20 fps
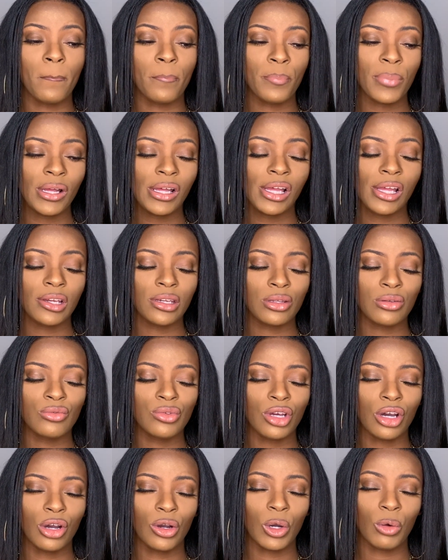but you
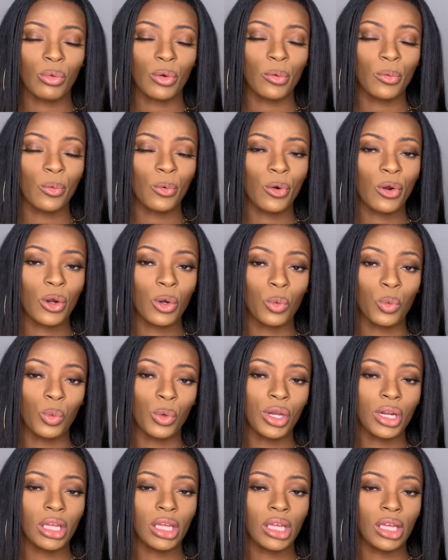know, a reward
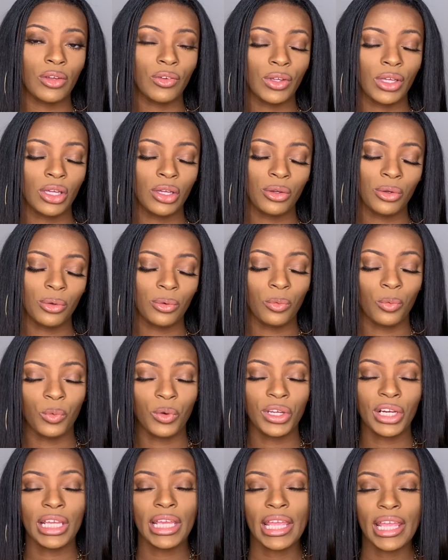would have
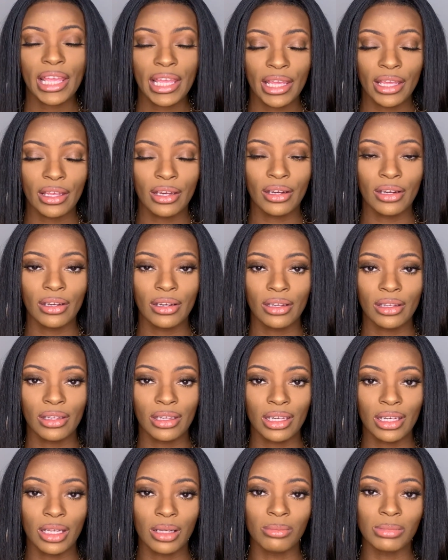hit,
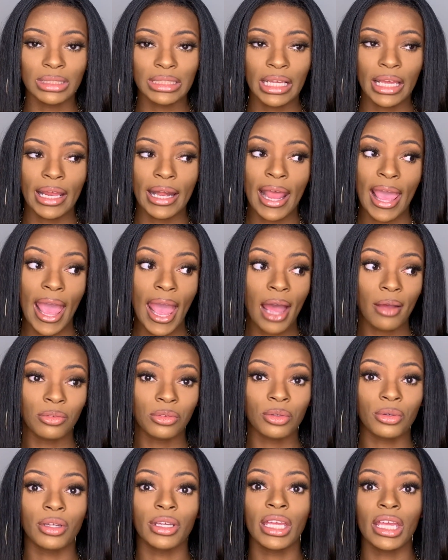you know what I'm saying,
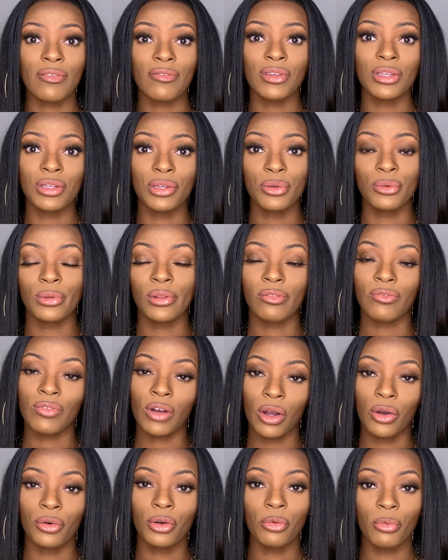after giving you the
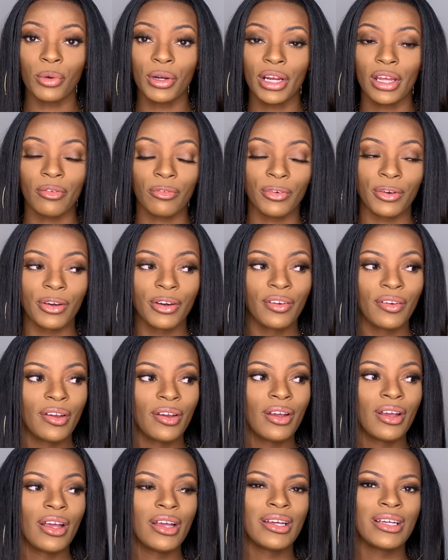phone or whatever.
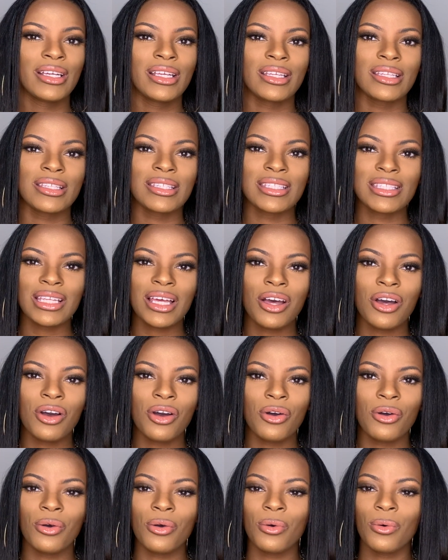
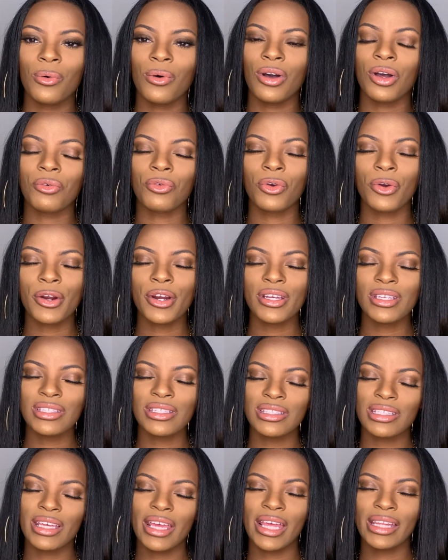So of course
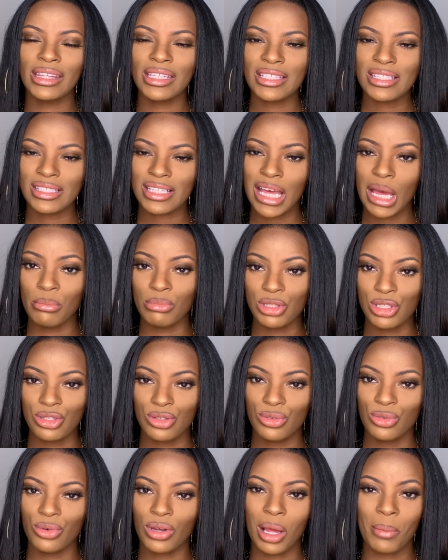at this time
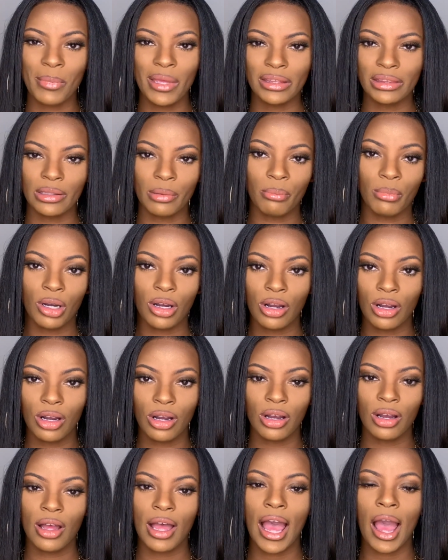too, I'm at the
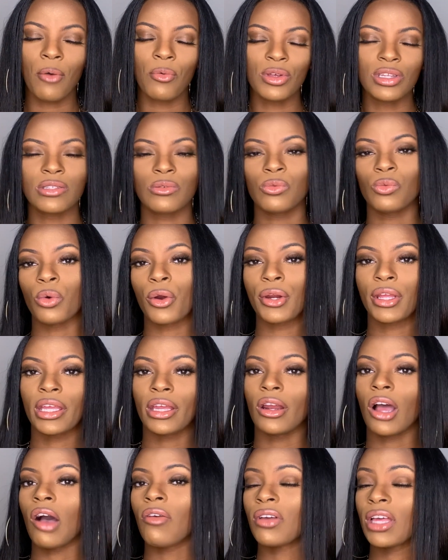mall, I was working
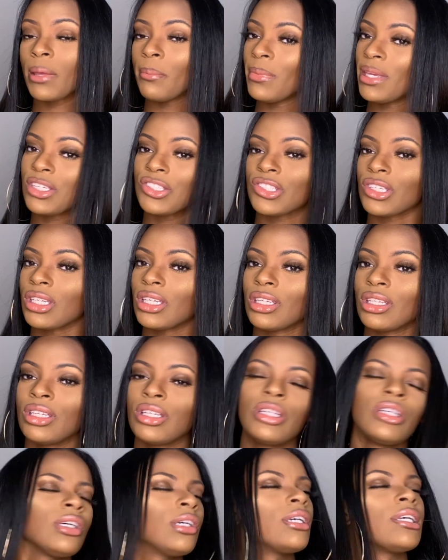off commission.
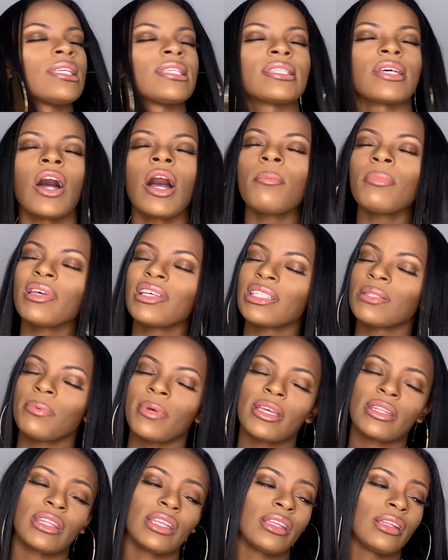So I'm
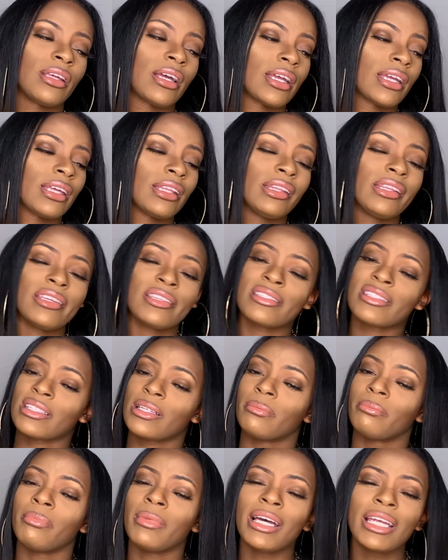expecting like at least
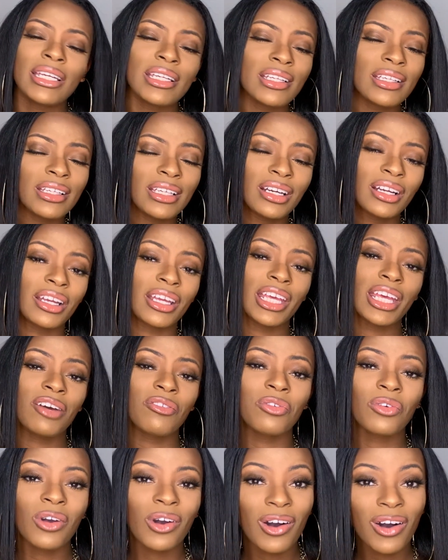some money, a
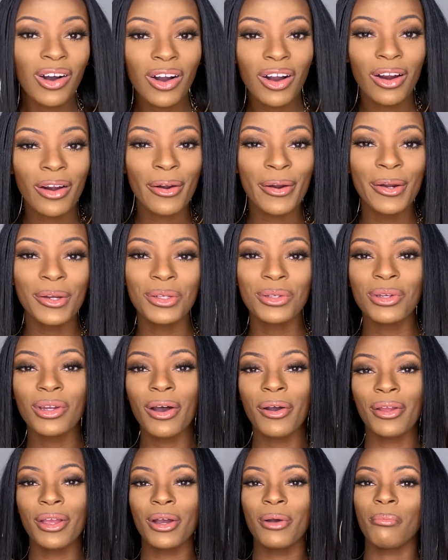gift card, you
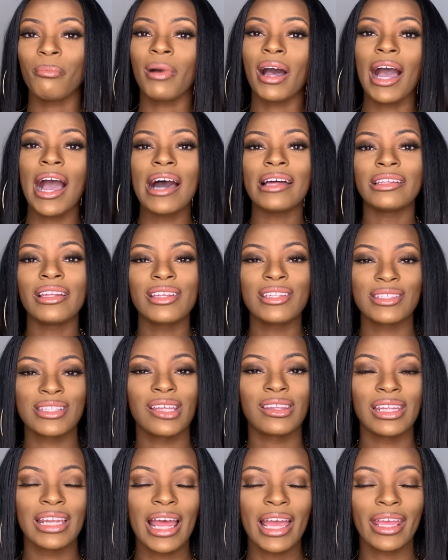know, him buy a little
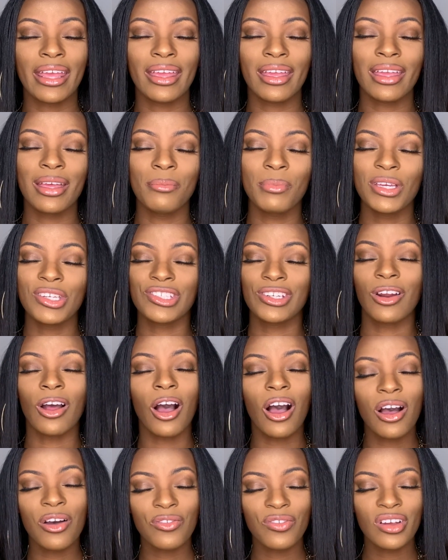something, I get commission
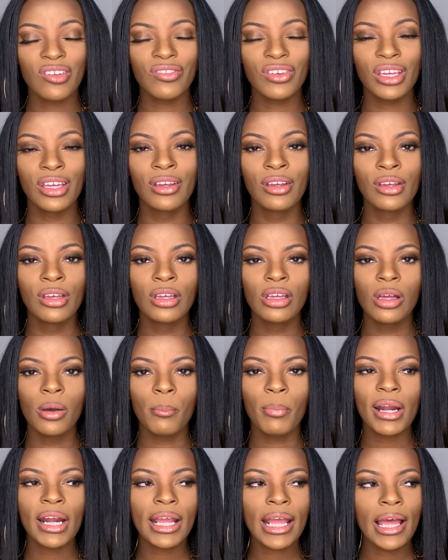off of it,
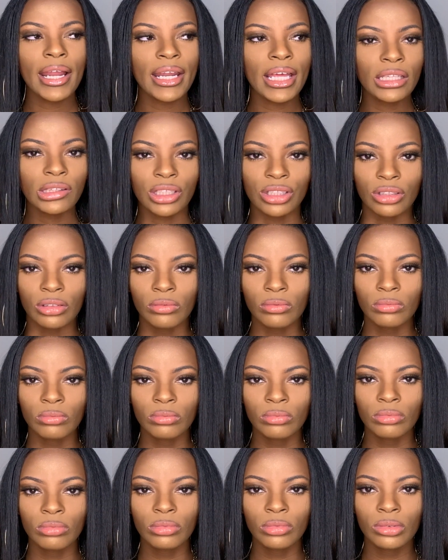but I got nothing.
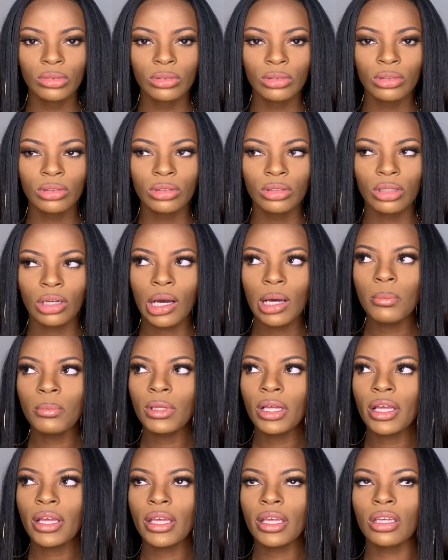I'm
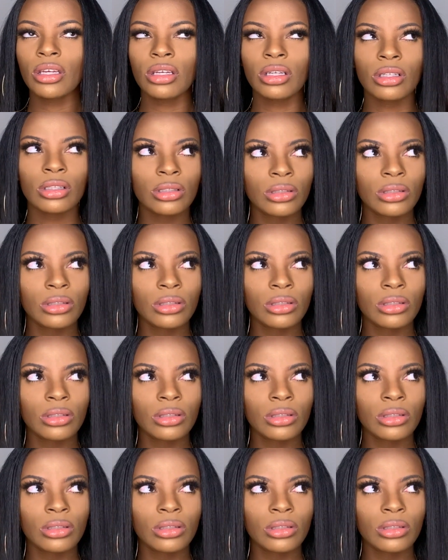like,